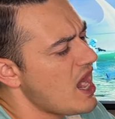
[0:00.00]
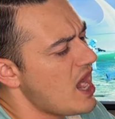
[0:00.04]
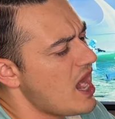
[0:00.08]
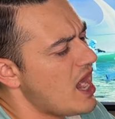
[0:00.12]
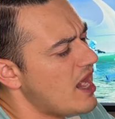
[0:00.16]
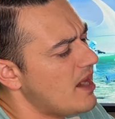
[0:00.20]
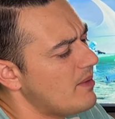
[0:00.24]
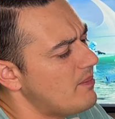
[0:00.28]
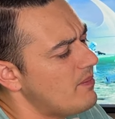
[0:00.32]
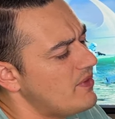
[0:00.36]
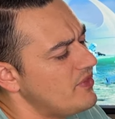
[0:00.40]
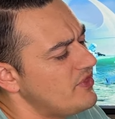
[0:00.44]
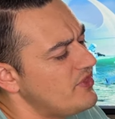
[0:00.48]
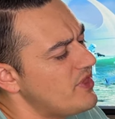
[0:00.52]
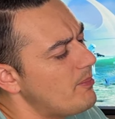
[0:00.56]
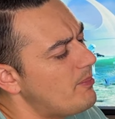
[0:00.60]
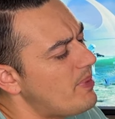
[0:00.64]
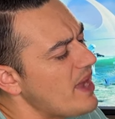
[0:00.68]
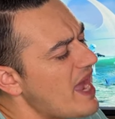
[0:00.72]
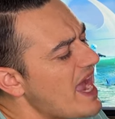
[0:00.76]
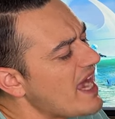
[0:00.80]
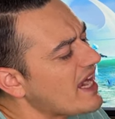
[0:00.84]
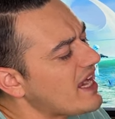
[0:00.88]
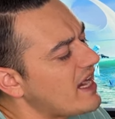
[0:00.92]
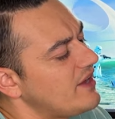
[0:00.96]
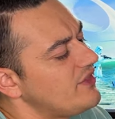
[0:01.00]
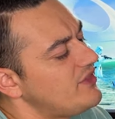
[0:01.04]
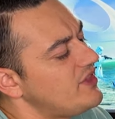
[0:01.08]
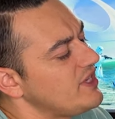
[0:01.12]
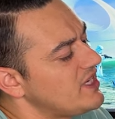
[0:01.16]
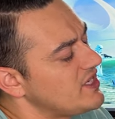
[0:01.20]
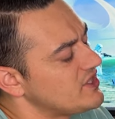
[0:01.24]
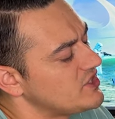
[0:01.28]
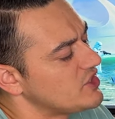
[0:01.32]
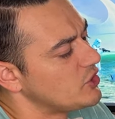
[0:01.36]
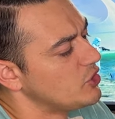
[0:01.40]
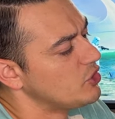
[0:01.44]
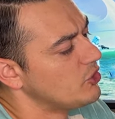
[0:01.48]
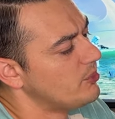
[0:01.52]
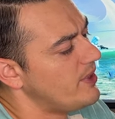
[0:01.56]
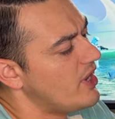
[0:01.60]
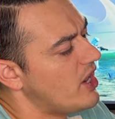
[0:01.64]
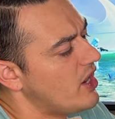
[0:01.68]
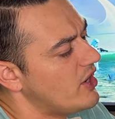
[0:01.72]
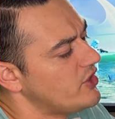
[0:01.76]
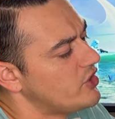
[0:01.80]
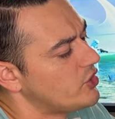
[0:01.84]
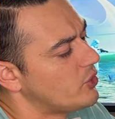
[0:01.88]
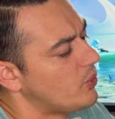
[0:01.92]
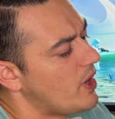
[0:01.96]
The back I think is a little bit
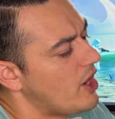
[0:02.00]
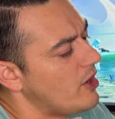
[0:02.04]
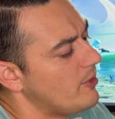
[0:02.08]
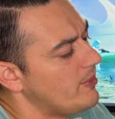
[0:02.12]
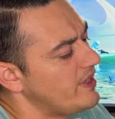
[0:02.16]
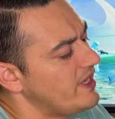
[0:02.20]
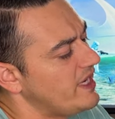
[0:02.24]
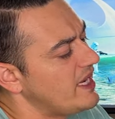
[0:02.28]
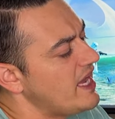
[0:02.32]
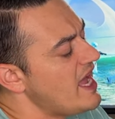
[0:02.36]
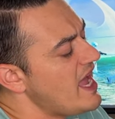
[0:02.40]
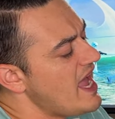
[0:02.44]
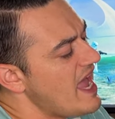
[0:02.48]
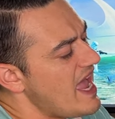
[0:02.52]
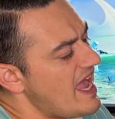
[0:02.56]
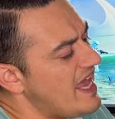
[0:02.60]
underwhelming,